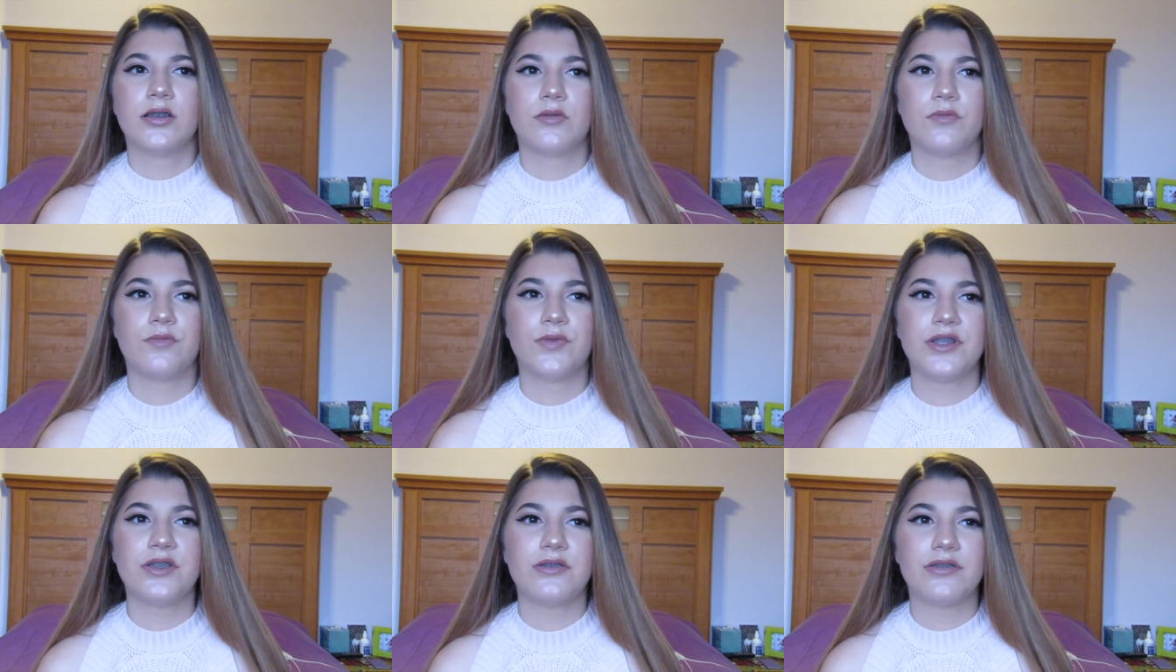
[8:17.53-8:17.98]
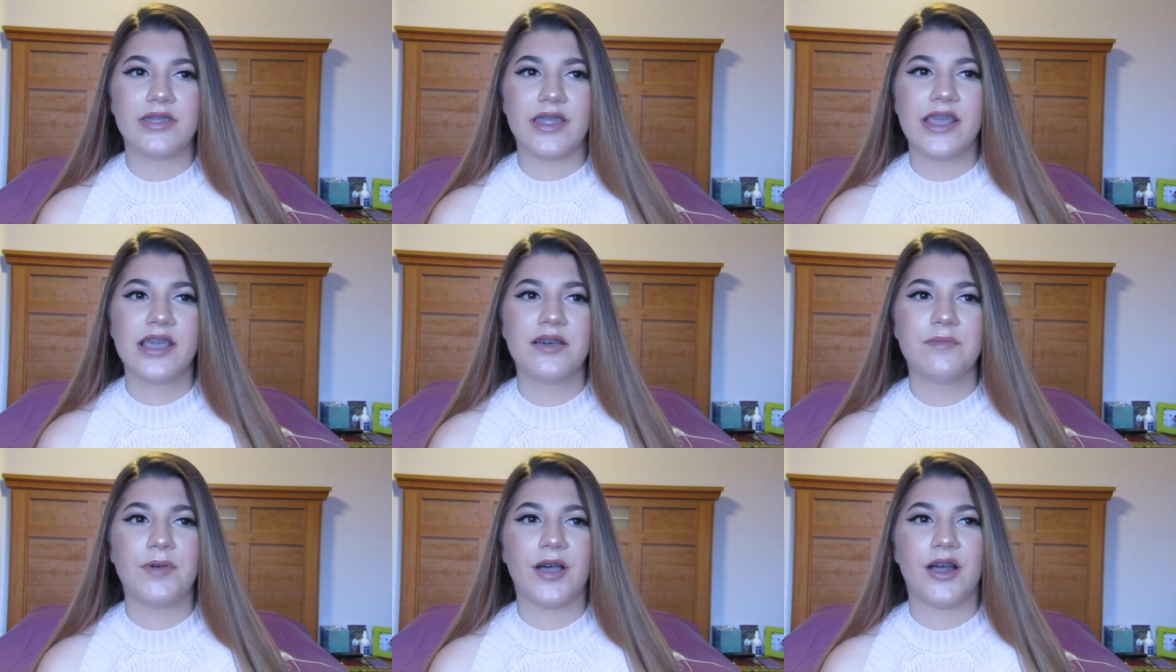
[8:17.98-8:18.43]
when you
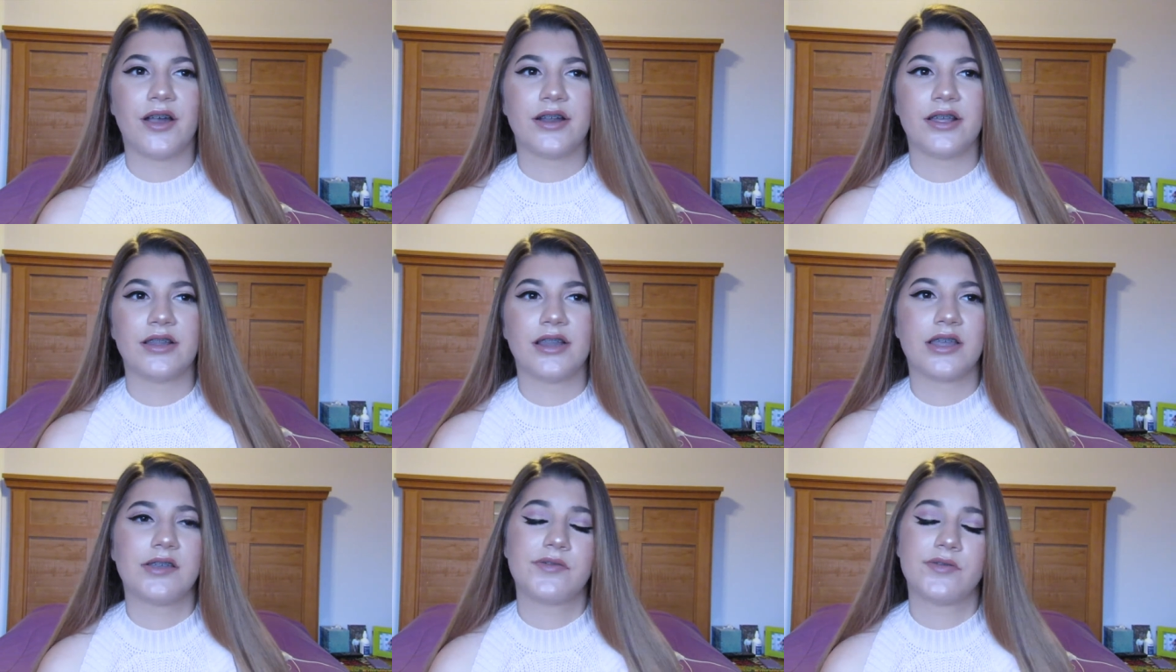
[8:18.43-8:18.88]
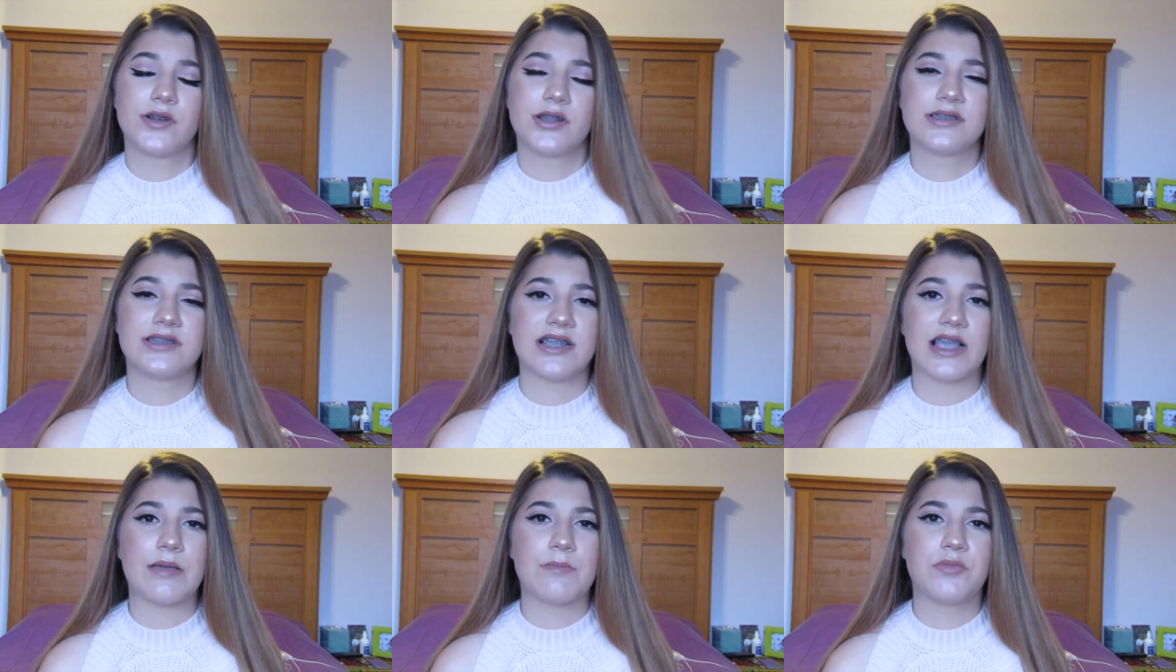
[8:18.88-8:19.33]
think about it, like for
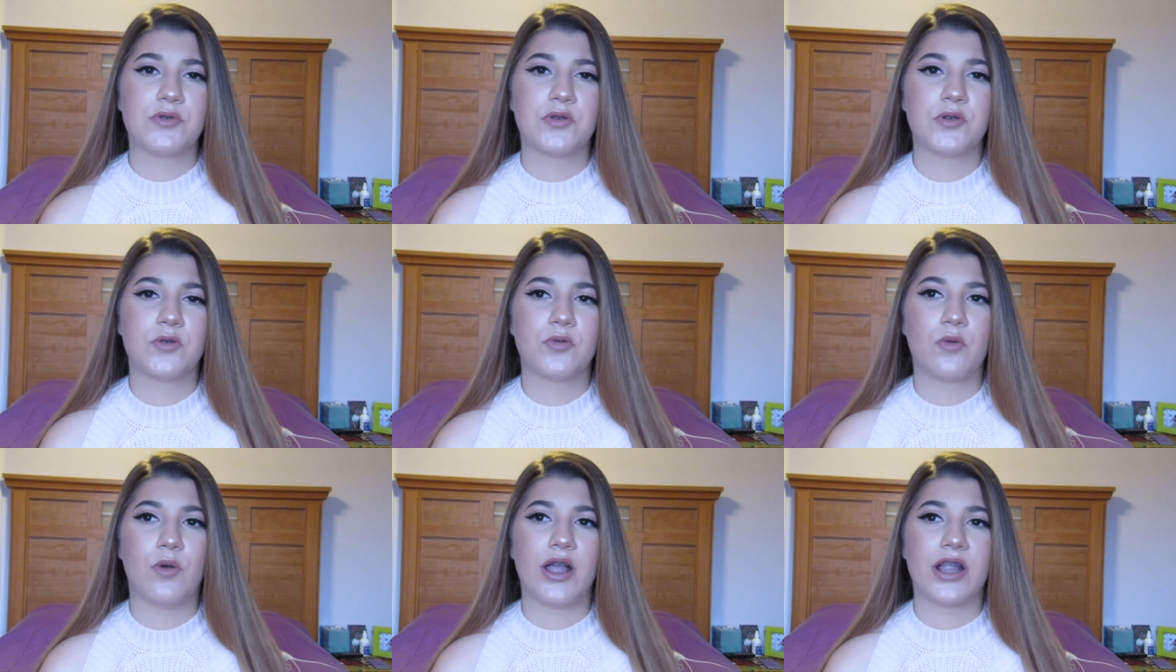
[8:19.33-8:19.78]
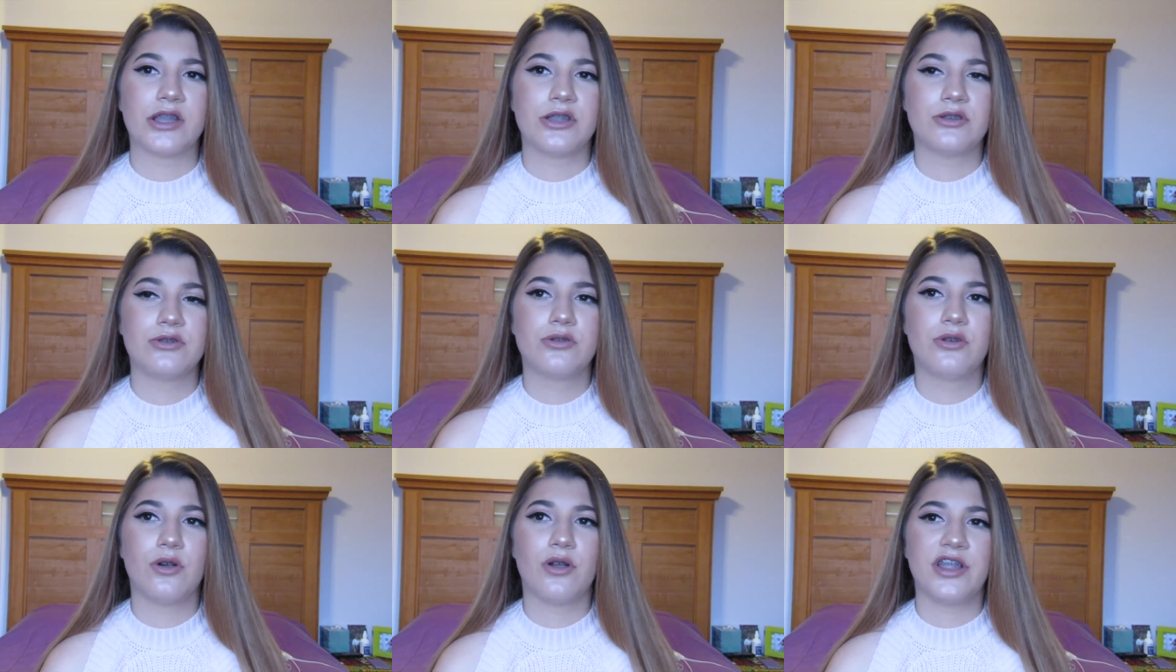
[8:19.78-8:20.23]
example, when
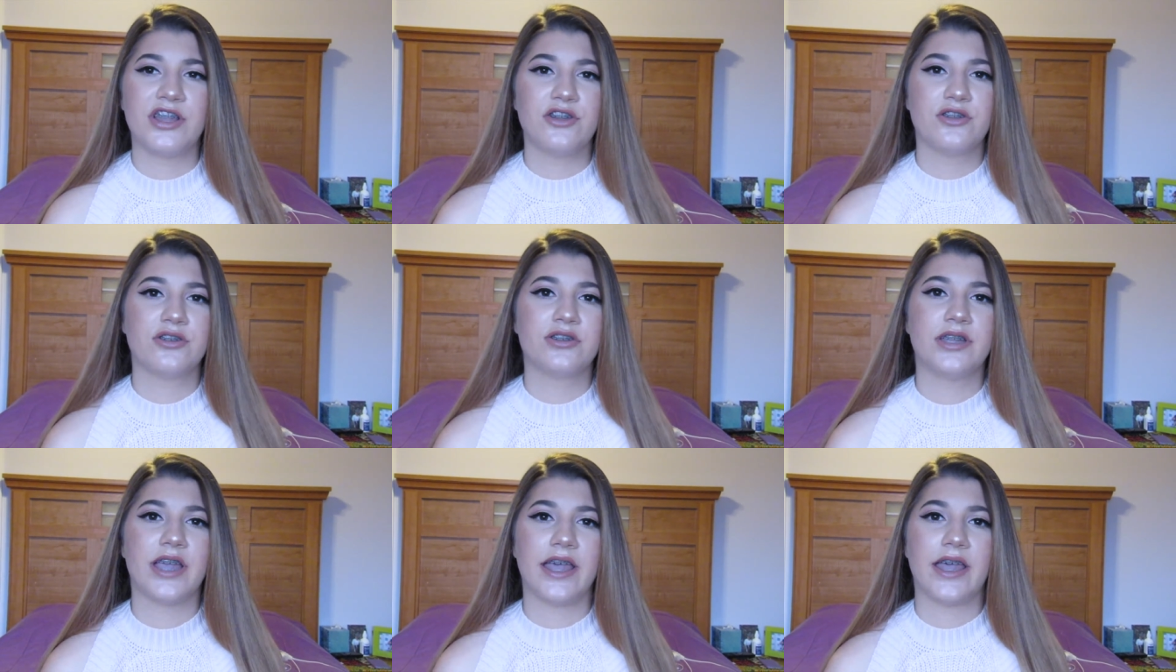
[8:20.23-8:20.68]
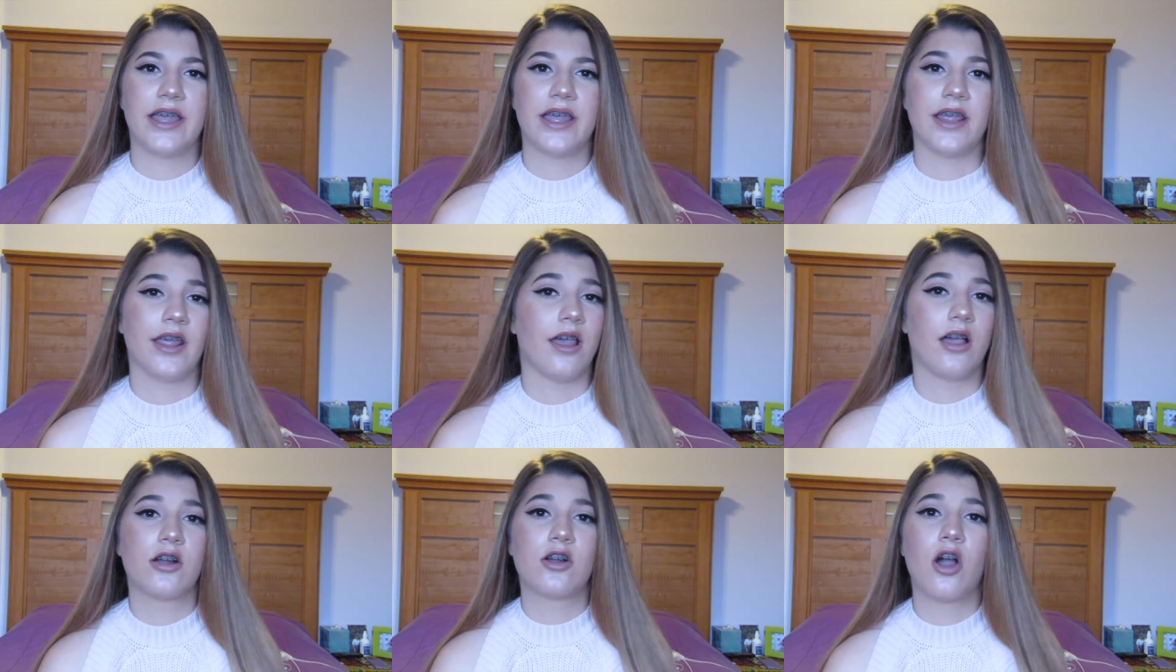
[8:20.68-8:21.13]
you go and you
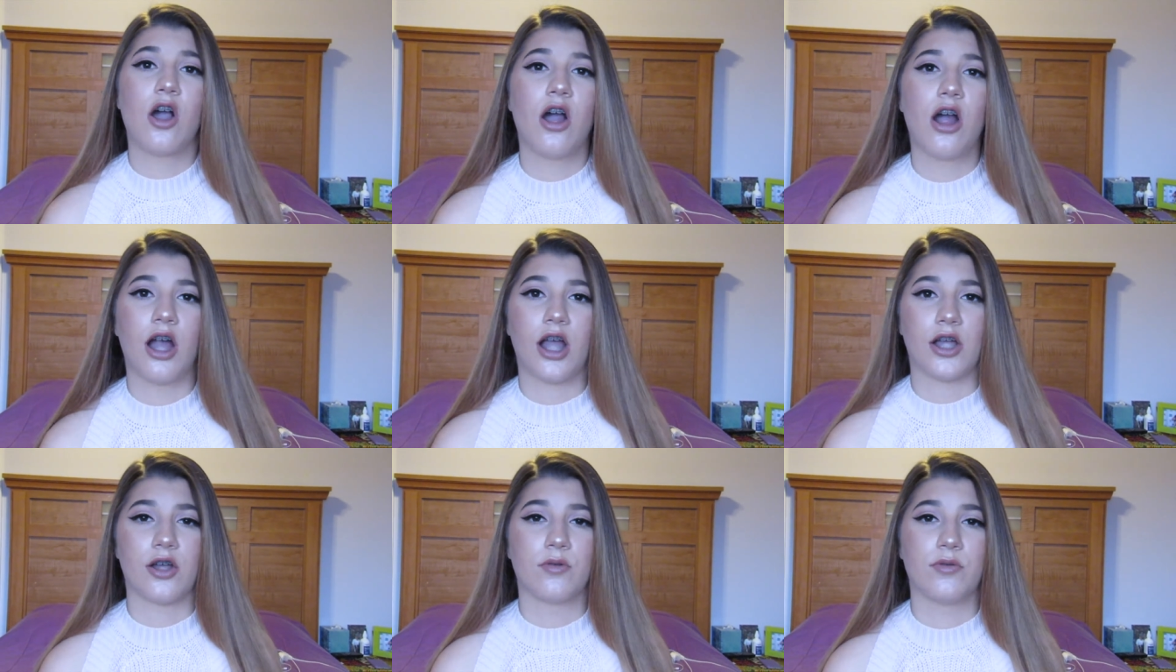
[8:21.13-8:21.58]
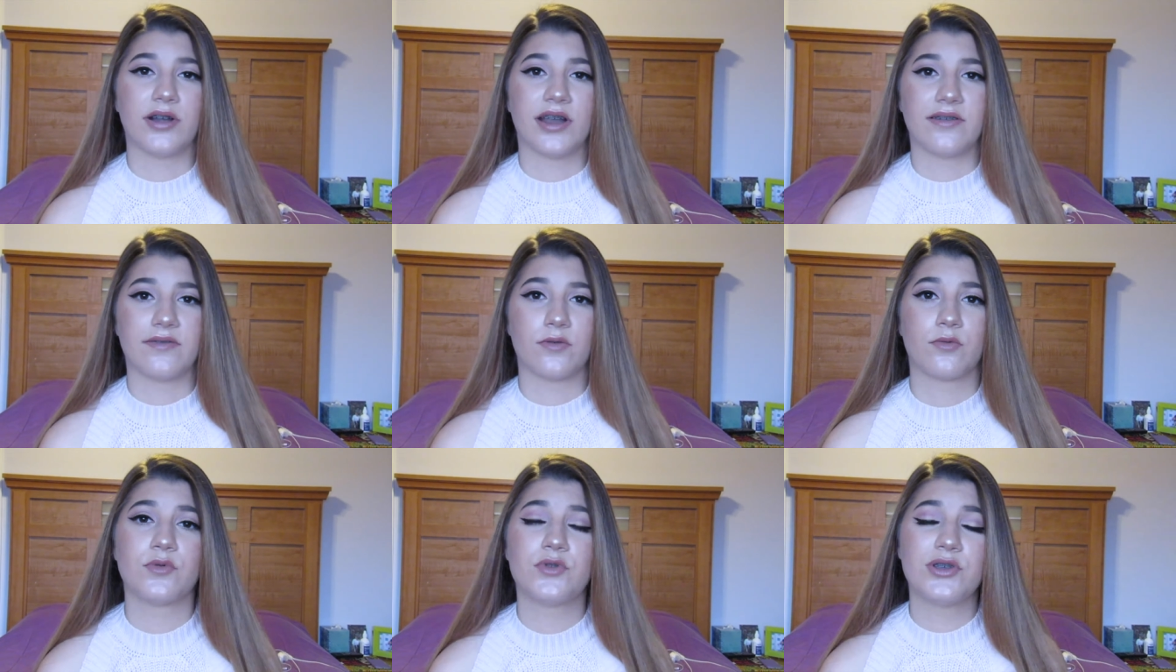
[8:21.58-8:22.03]
get a car or
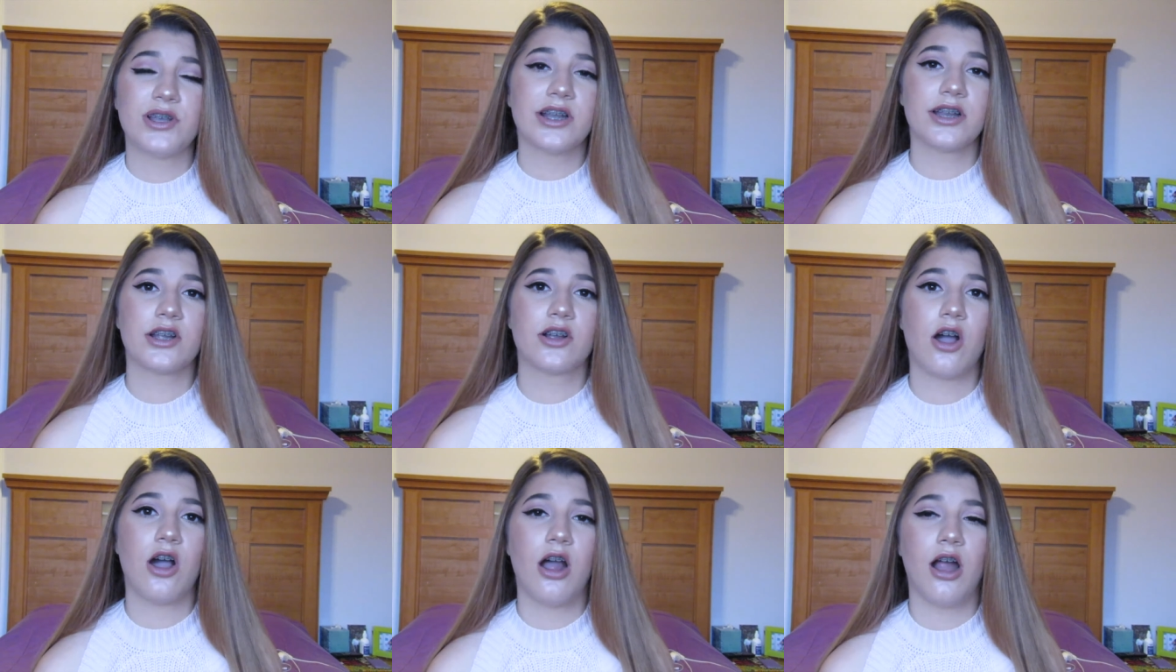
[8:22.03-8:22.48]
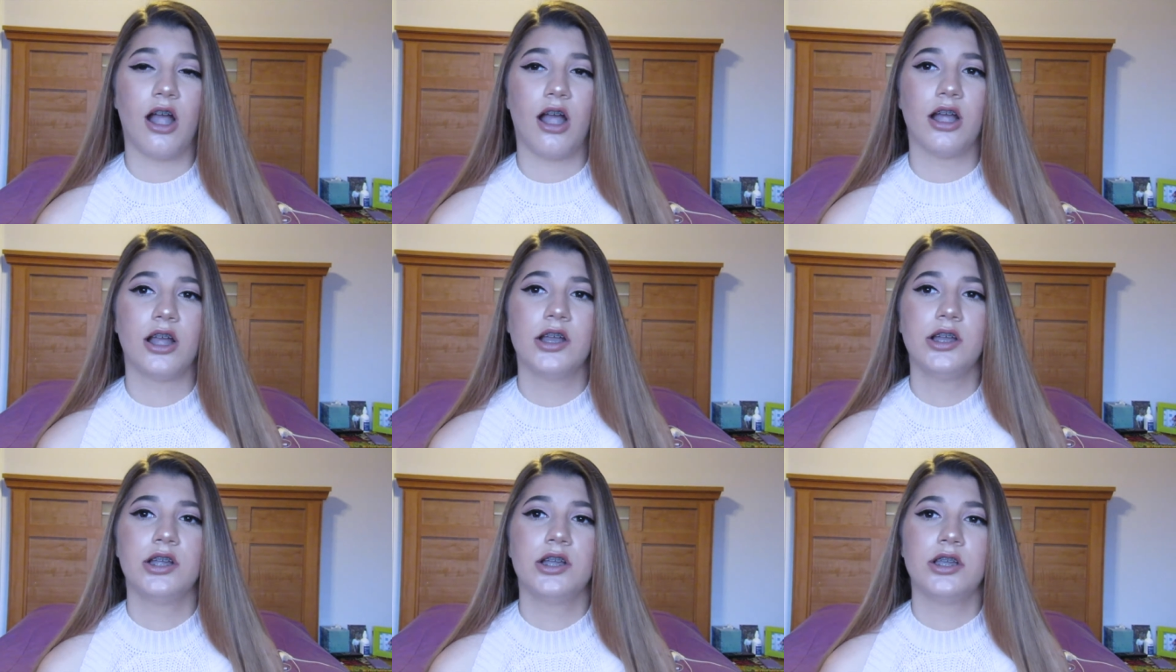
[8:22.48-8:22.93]
whatever, when you get a
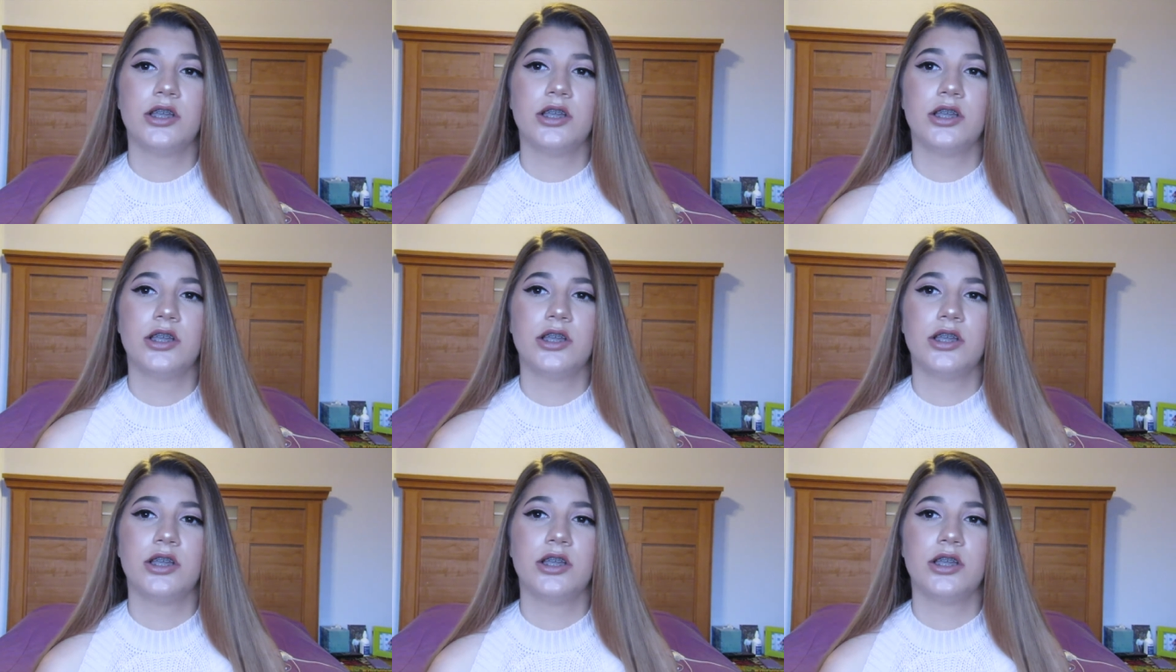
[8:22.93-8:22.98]
car,